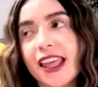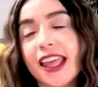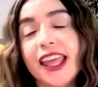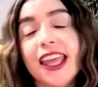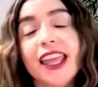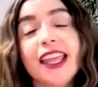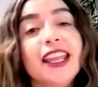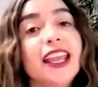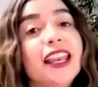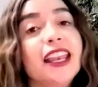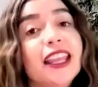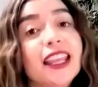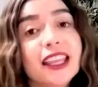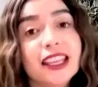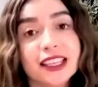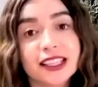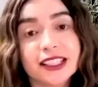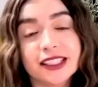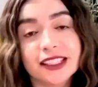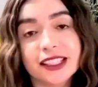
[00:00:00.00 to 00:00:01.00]
it, it
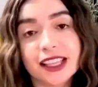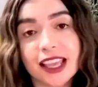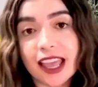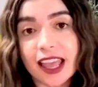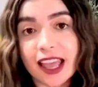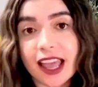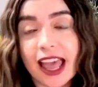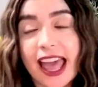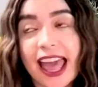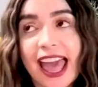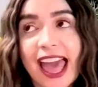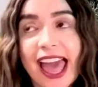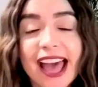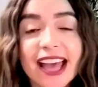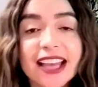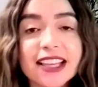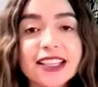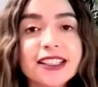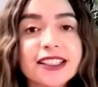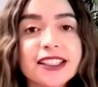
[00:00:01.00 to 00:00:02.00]
is. It,
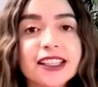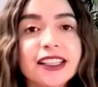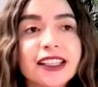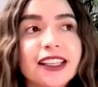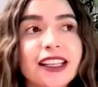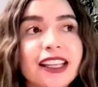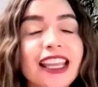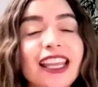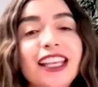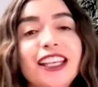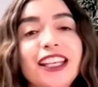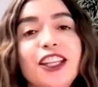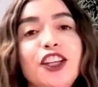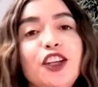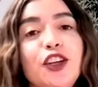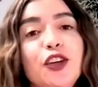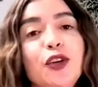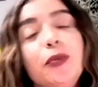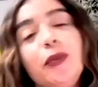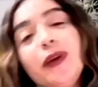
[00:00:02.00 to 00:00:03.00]
as an
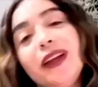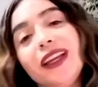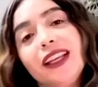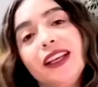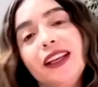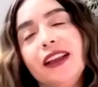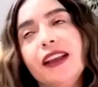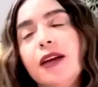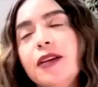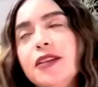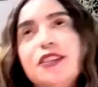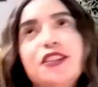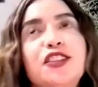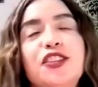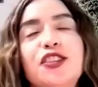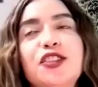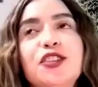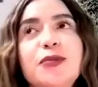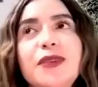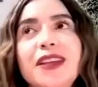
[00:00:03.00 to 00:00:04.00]
inhuman,
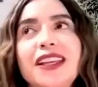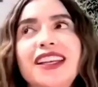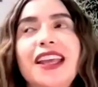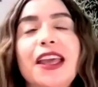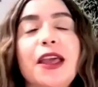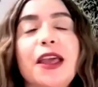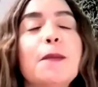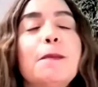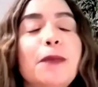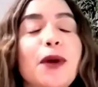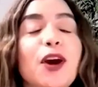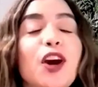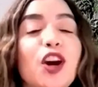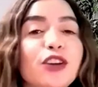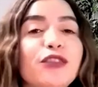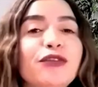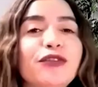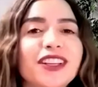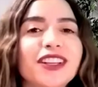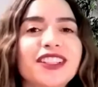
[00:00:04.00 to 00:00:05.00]
excuse me, an
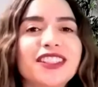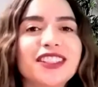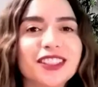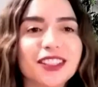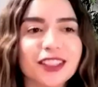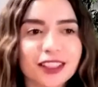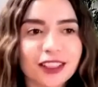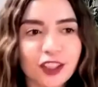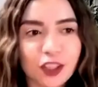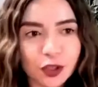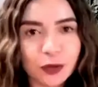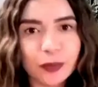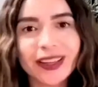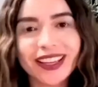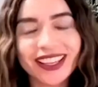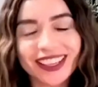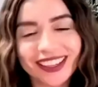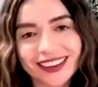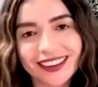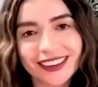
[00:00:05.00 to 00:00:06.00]
imperfect
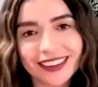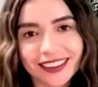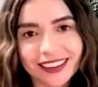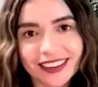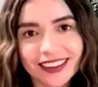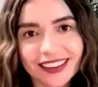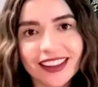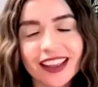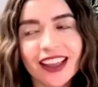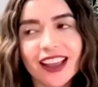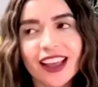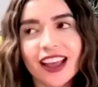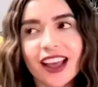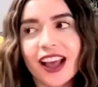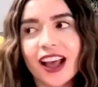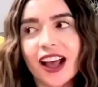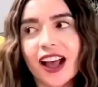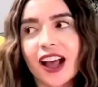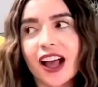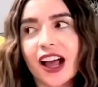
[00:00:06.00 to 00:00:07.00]
human,
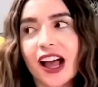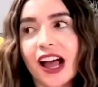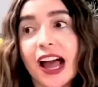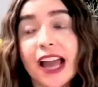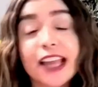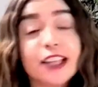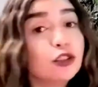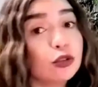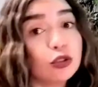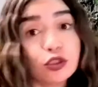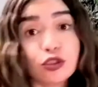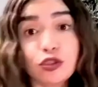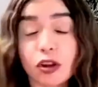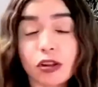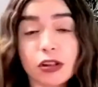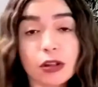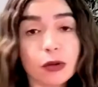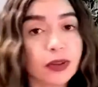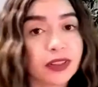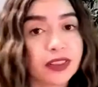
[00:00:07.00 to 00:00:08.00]
I do
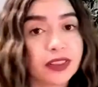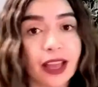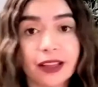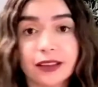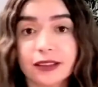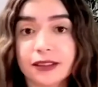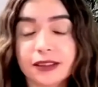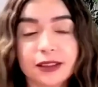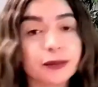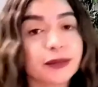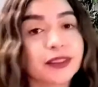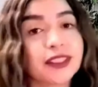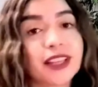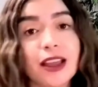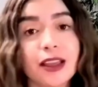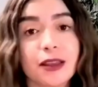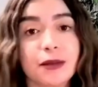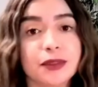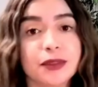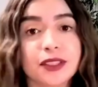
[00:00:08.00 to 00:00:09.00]
struggle with that
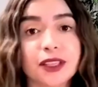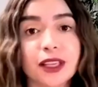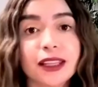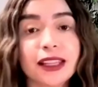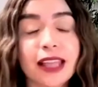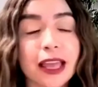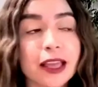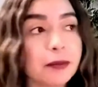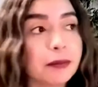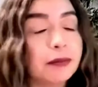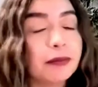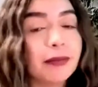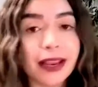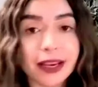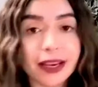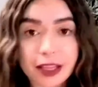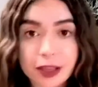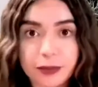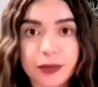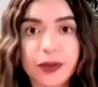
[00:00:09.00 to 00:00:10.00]
sometimes, like
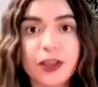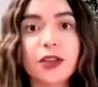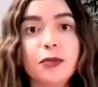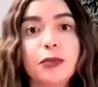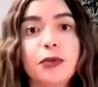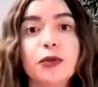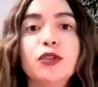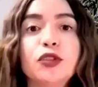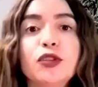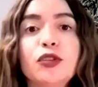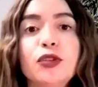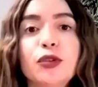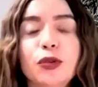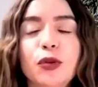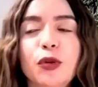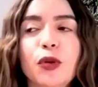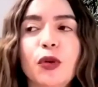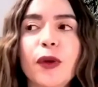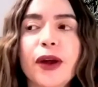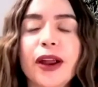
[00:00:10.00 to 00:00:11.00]
many people
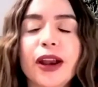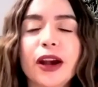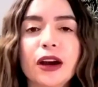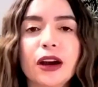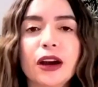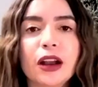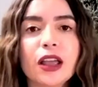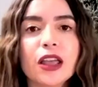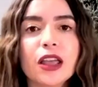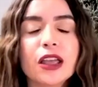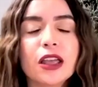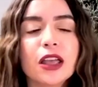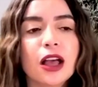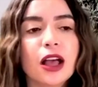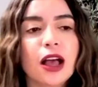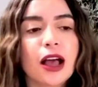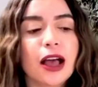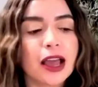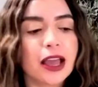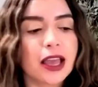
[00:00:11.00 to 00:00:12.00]
do, where
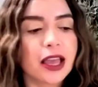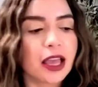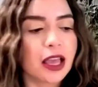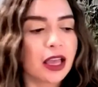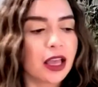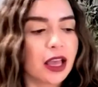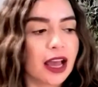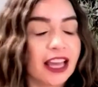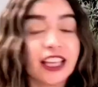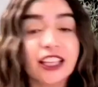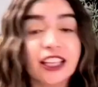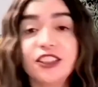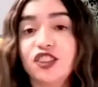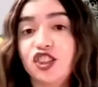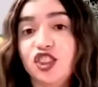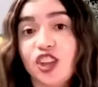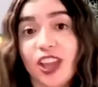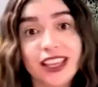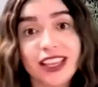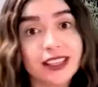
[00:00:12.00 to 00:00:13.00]
I, I
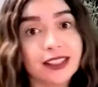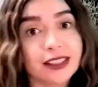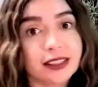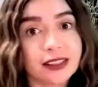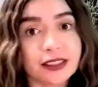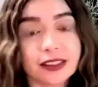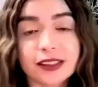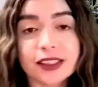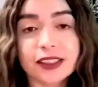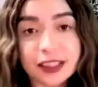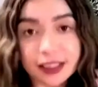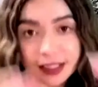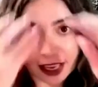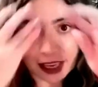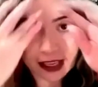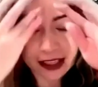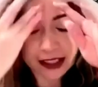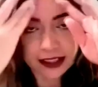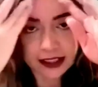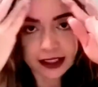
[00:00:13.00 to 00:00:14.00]
chase
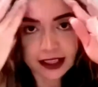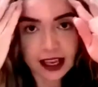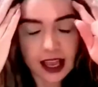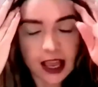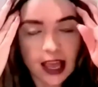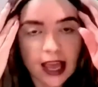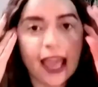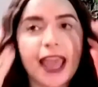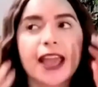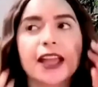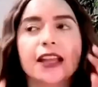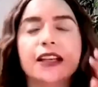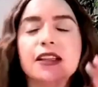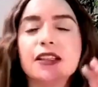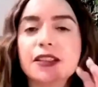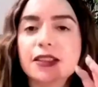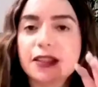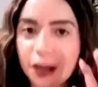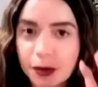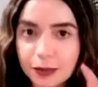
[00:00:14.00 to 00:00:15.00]
success. And
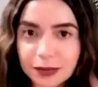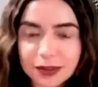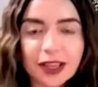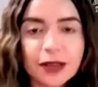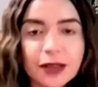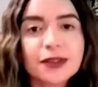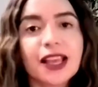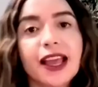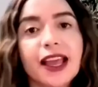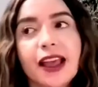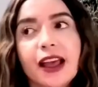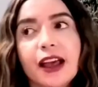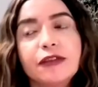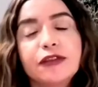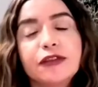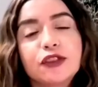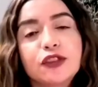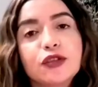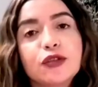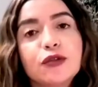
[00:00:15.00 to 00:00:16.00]
sometimes I
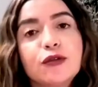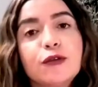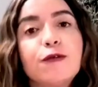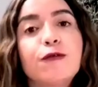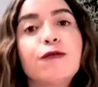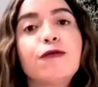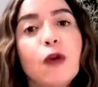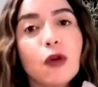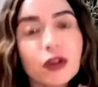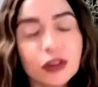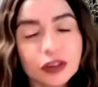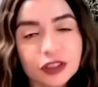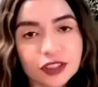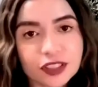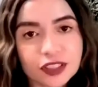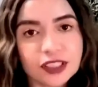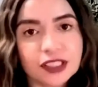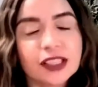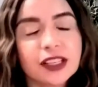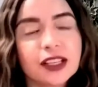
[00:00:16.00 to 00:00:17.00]
have to
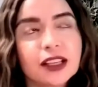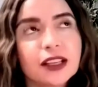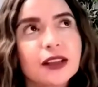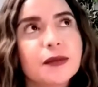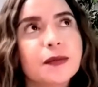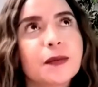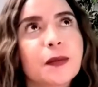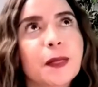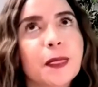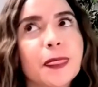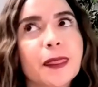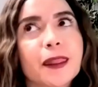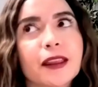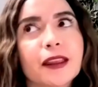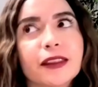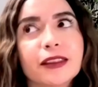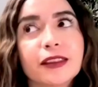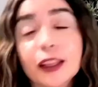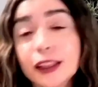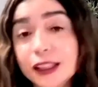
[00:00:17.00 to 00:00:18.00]
force
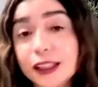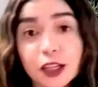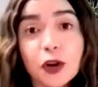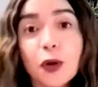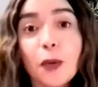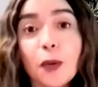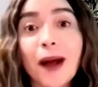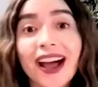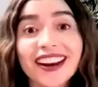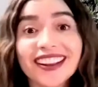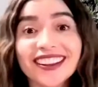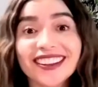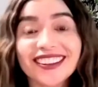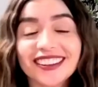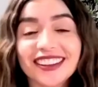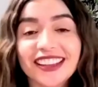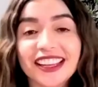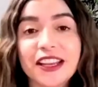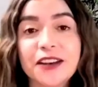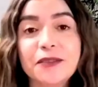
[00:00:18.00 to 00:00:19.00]
the little
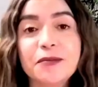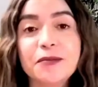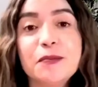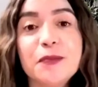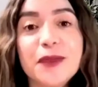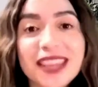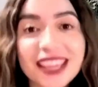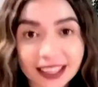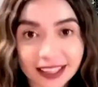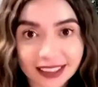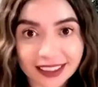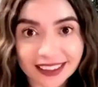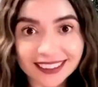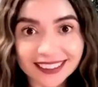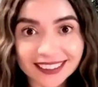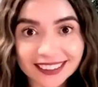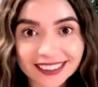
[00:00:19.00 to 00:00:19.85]
Monica in me